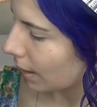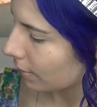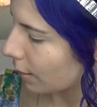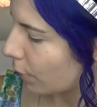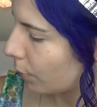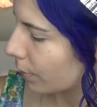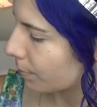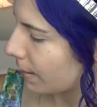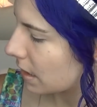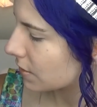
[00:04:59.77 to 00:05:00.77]
hello,
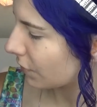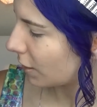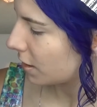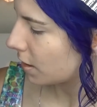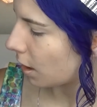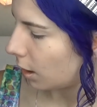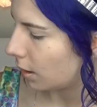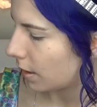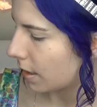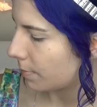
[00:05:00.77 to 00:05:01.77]
with Best Friend
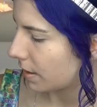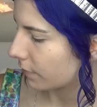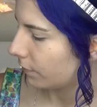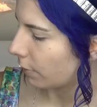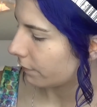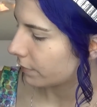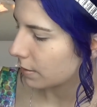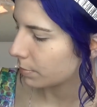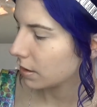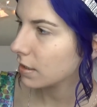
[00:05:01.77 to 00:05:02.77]
on a big fluffy
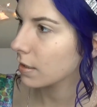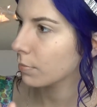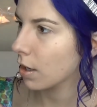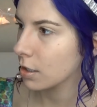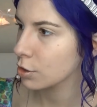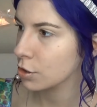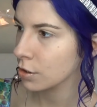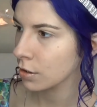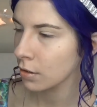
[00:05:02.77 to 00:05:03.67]
blending brush